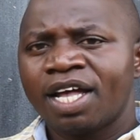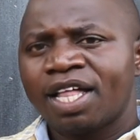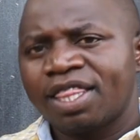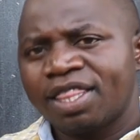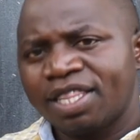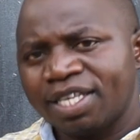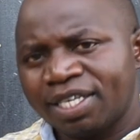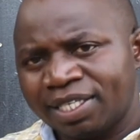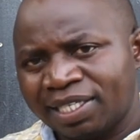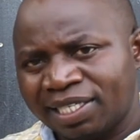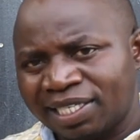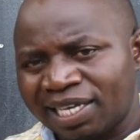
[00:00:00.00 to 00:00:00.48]

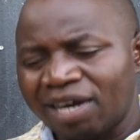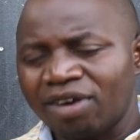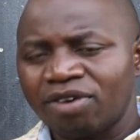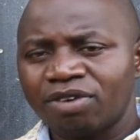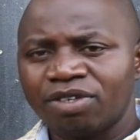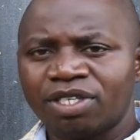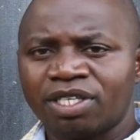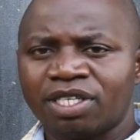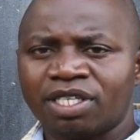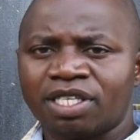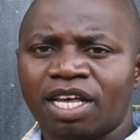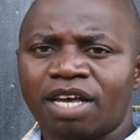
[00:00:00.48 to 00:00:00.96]
The
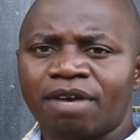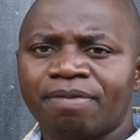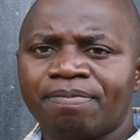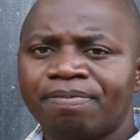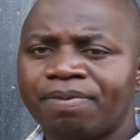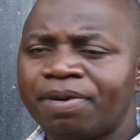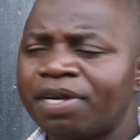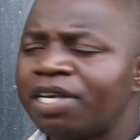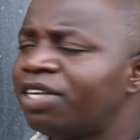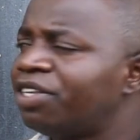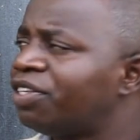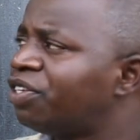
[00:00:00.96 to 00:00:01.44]
second step
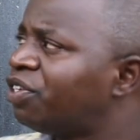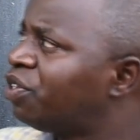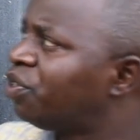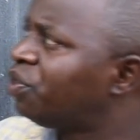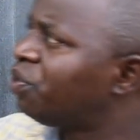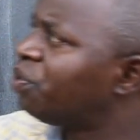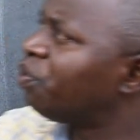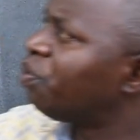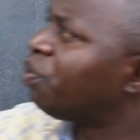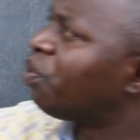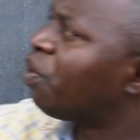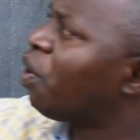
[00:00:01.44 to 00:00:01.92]
is
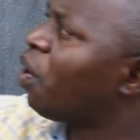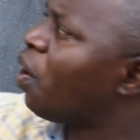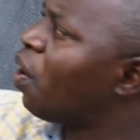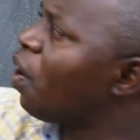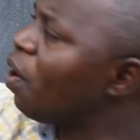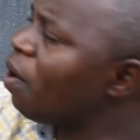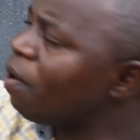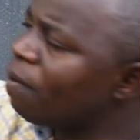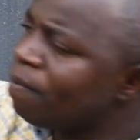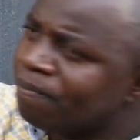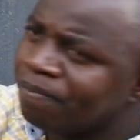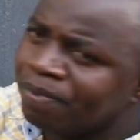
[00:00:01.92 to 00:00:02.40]
to
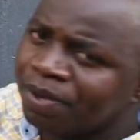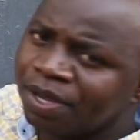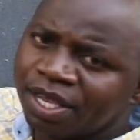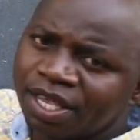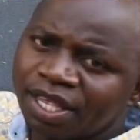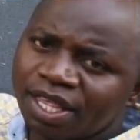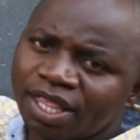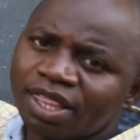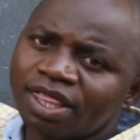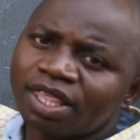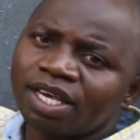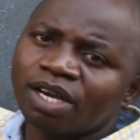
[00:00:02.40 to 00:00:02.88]

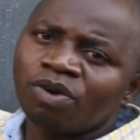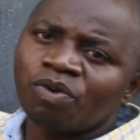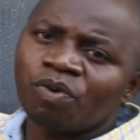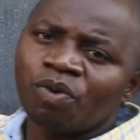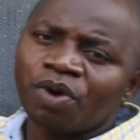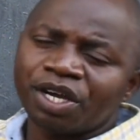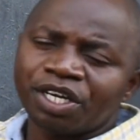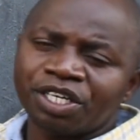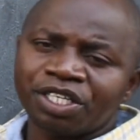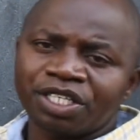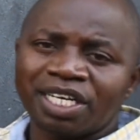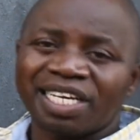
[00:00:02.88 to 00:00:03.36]
copy the
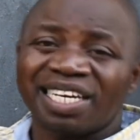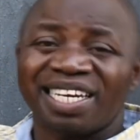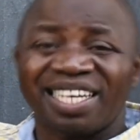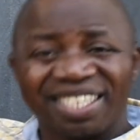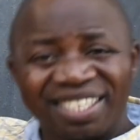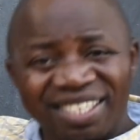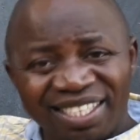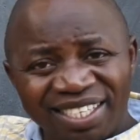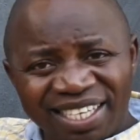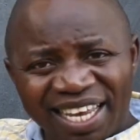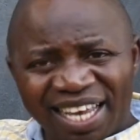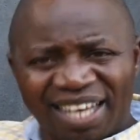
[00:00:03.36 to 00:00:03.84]
question
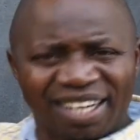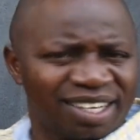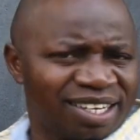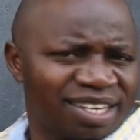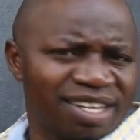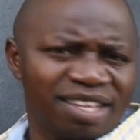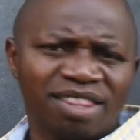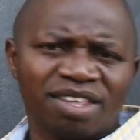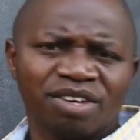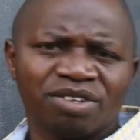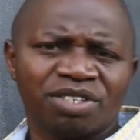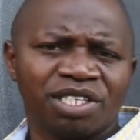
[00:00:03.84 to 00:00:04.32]

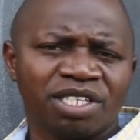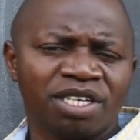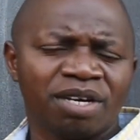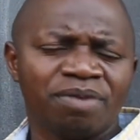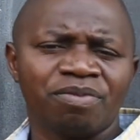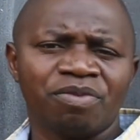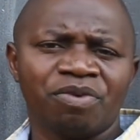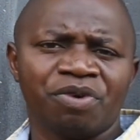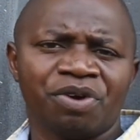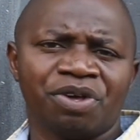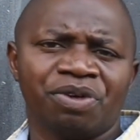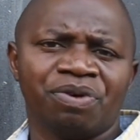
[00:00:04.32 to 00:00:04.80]
exactly the
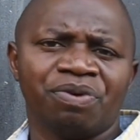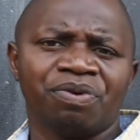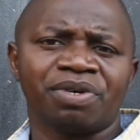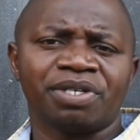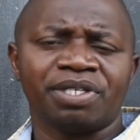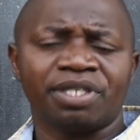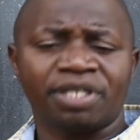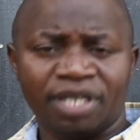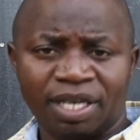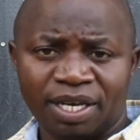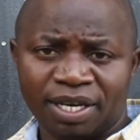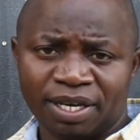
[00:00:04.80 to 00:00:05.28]
same way you
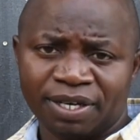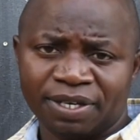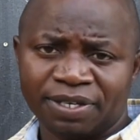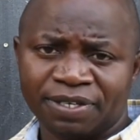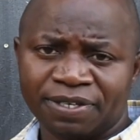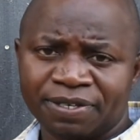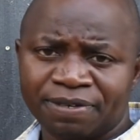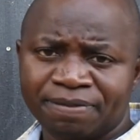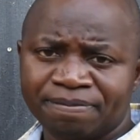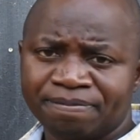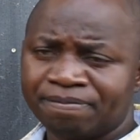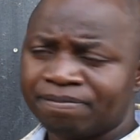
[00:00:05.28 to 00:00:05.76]
are seeing
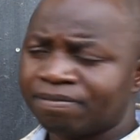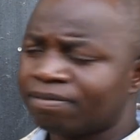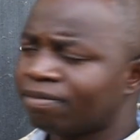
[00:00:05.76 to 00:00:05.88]
it.